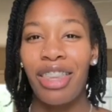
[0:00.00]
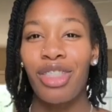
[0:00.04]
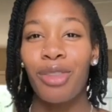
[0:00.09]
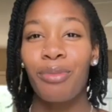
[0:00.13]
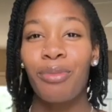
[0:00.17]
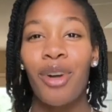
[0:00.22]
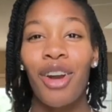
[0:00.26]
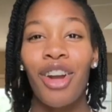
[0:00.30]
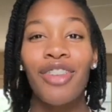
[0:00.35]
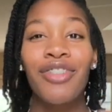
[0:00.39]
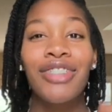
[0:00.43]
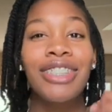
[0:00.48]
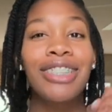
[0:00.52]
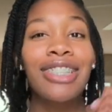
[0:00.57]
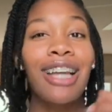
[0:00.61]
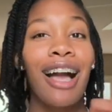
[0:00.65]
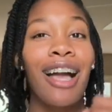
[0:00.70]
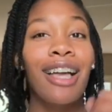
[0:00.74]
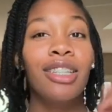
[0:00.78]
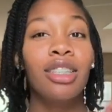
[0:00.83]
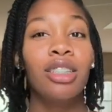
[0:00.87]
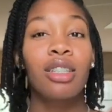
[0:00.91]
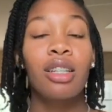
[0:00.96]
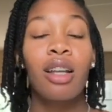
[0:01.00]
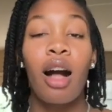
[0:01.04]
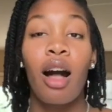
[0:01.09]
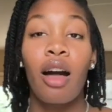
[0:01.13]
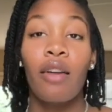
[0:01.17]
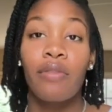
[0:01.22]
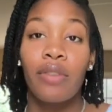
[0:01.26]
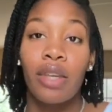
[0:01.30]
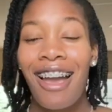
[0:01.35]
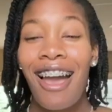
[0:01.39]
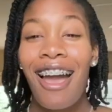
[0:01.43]
the perfect iced
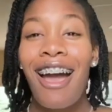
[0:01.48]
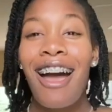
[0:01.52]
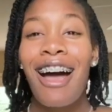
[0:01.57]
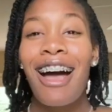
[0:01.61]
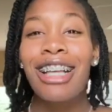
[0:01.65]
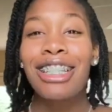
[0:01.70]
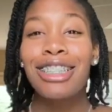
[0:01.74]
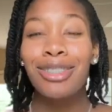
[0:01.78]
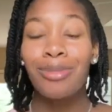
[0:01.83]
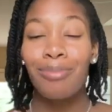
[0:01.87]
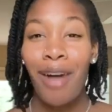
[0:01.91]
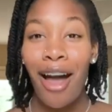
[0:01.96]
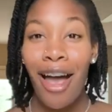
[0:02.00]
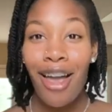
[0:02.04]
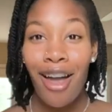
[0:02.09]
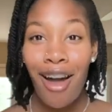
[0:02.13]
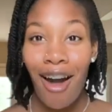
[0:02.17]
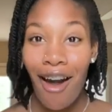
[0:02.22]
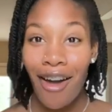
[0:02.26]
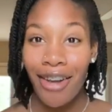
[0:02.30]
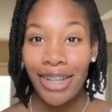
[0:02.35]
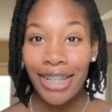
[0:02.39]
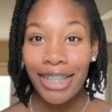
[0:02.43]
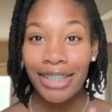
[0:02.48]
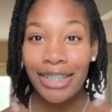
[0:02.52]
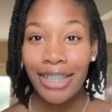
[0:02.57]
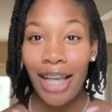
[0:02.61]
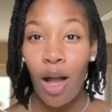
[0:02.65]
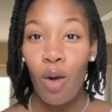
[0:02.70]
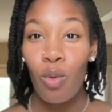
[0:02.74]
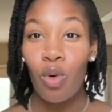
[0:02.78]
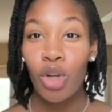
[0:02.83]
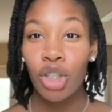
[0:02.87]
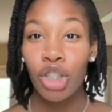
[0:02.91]
coffee. As my audience,
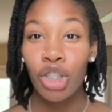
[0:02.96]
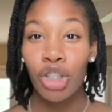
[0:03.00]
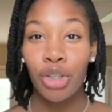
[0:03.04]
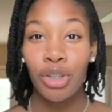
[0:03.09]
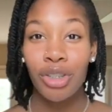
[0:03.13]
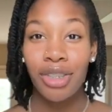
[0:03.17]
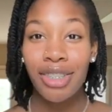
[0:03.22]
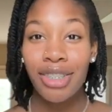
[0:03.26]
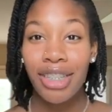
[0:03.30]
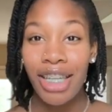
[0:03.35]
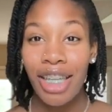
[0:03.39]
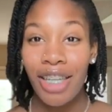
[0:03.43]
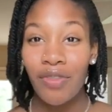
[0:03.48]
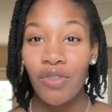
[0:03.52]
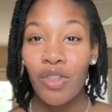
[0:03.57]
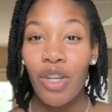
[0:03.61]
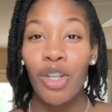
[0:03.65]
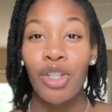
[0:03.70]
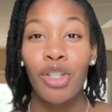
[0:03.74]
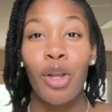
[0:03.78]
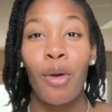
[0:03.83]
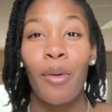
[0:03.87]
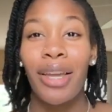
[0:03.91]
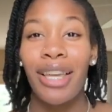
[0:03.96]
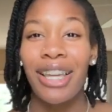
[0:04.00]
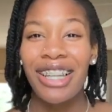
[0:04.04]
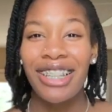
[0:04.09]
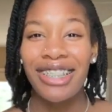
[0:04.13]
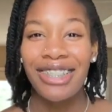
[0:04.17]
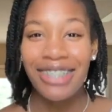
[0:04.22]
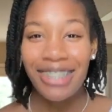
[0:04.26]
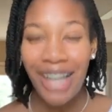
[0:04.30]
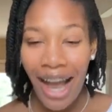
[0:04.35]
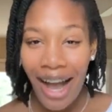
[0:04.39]
I want you to leave knowing
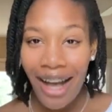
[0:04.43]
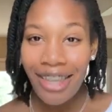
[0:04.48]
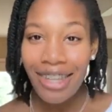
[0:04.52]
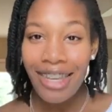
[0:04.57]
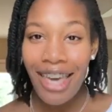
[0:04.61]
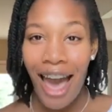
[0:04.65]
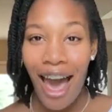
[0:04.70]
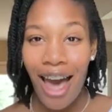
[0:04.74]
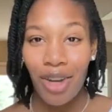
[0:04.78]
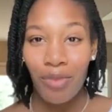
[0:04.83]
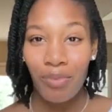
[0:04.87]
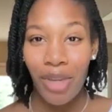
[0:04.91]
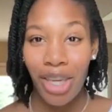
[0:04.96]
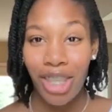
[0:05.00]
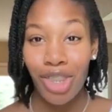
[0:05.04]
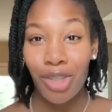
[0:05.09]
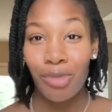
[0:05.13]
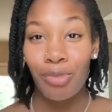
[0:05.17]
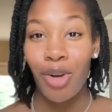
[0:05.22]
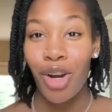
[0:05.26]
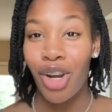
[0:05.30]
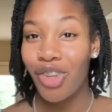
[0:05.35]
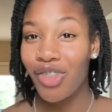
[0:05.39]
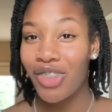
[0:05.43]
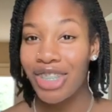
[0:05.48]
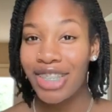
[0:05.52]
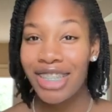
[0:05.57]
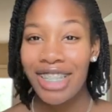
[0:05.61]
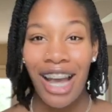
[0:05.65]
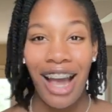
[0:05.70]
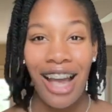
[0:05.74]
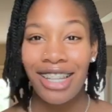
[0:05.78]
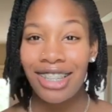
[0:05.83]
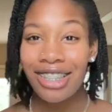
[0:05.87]
exactly how to make the perfect
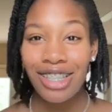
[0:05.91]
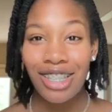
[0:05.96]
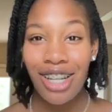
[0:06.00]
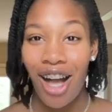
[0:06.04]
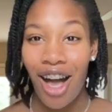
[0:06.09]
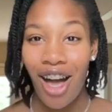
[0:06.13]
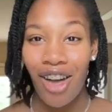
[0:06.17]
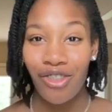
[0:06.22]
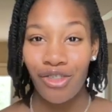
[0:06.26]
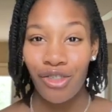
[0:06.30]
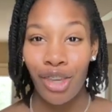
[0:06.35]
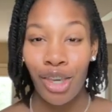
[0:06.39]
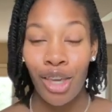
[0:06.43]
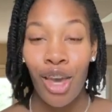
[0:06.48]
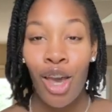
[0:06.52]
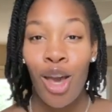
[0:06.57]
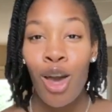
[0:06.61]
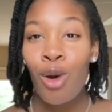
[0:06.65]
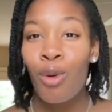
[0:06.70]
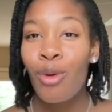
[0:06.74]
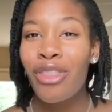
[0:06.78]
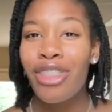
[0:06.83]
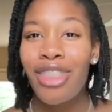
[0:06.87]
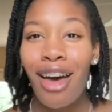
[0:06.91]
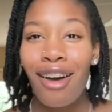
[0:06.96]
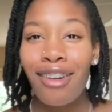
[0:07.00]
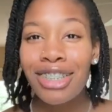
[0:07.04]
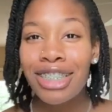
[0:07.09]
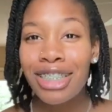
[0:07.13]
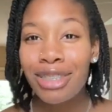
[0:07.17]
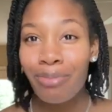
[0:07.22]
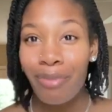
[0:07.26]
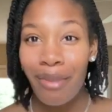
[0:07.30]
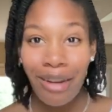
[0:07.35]
iced coffee
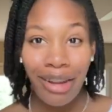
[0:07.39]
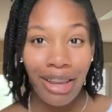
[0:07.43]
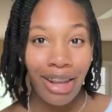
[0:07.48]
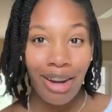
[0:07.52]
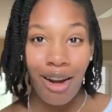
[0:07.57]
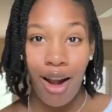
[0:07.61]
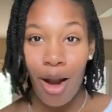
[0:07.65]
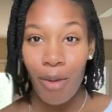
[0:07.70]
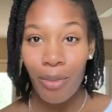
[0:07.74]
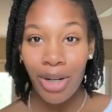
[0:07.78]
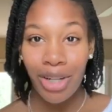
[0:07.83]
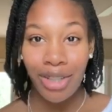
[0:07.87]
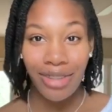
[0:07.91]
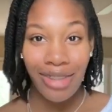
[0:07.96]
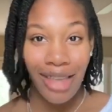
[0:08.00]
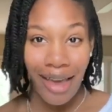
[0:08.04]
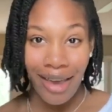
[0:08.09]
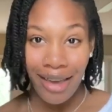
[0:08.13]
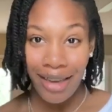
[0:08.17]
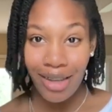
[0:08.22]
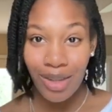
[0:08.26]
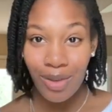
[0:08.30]
without spinning an arm and a leg.